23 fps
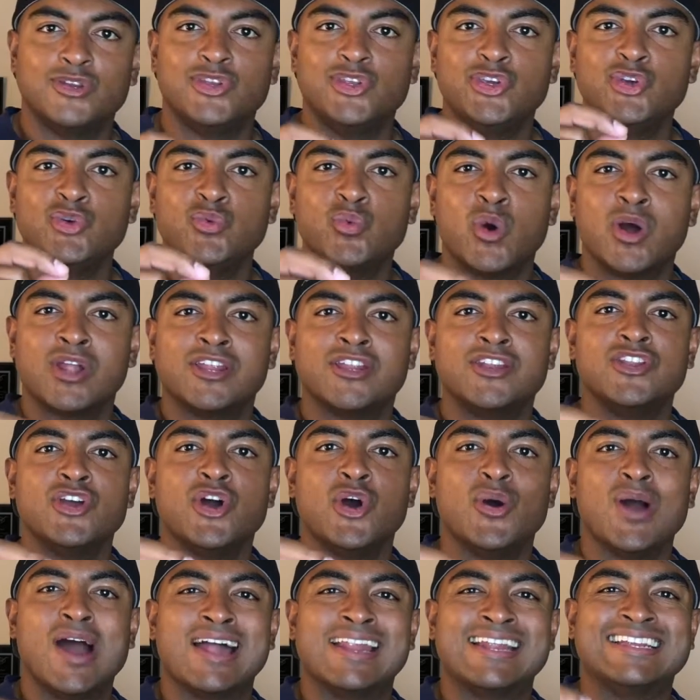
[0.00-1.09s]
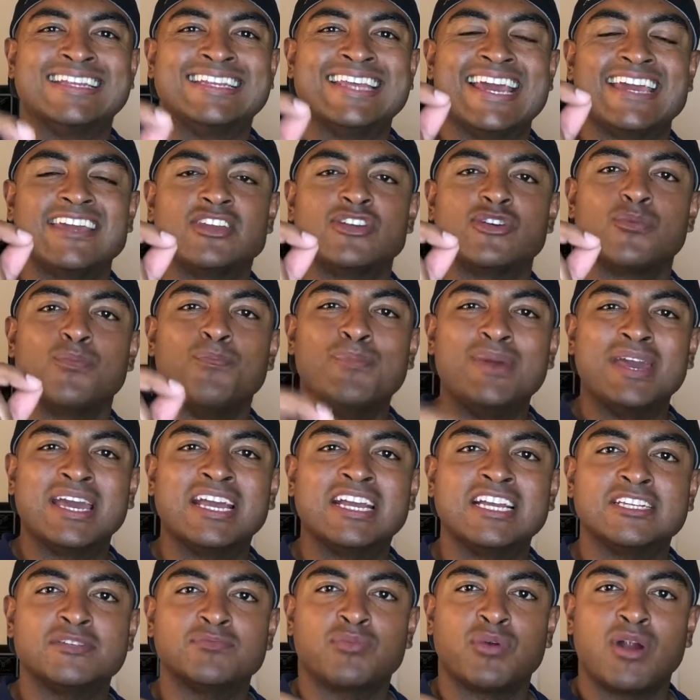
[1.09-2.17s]
Do you want to know how to take your
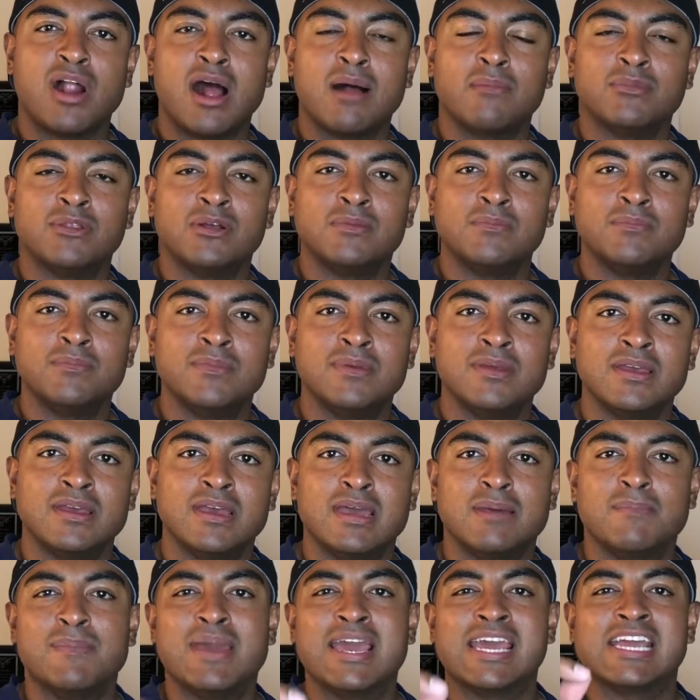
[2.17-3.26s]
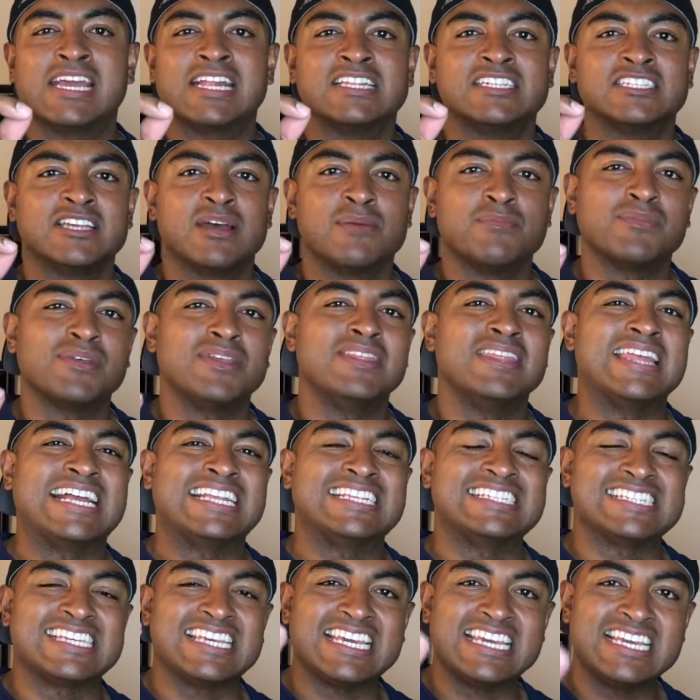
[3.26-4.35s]
biggest problem and make it something
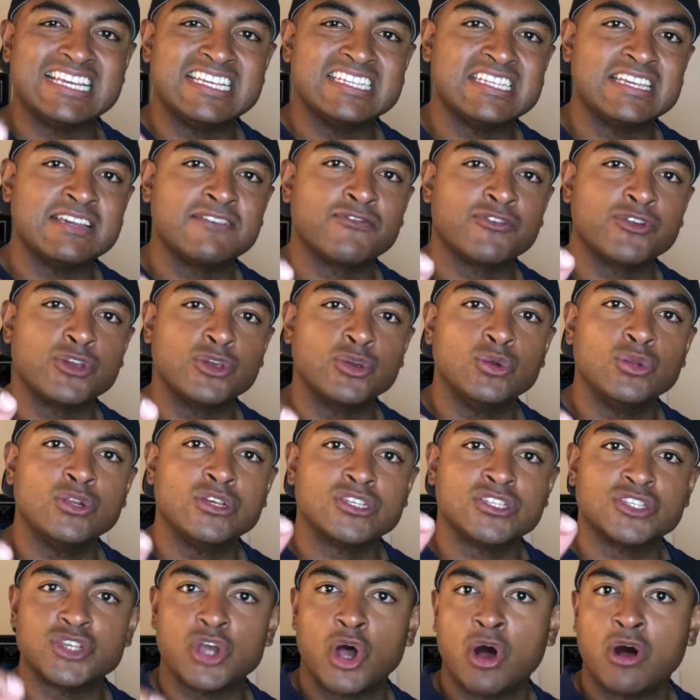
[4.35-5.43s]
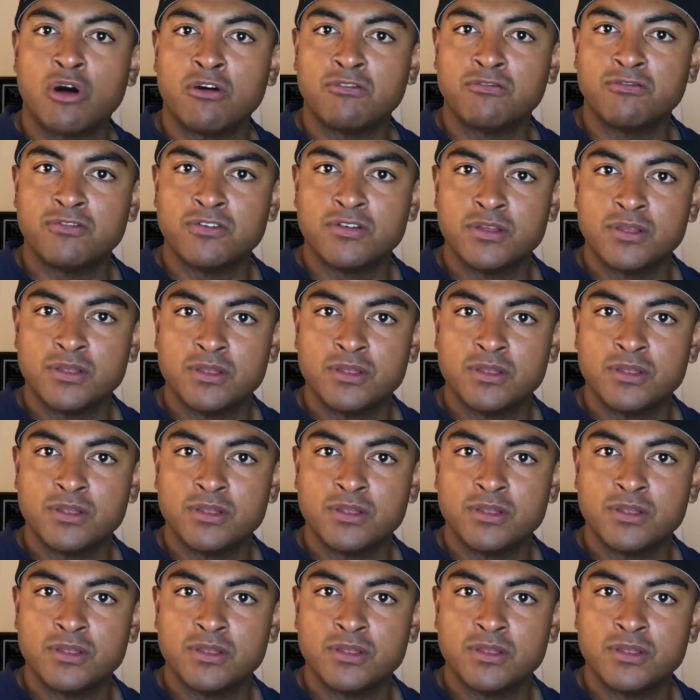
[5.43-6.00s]
that's easy for you to solve?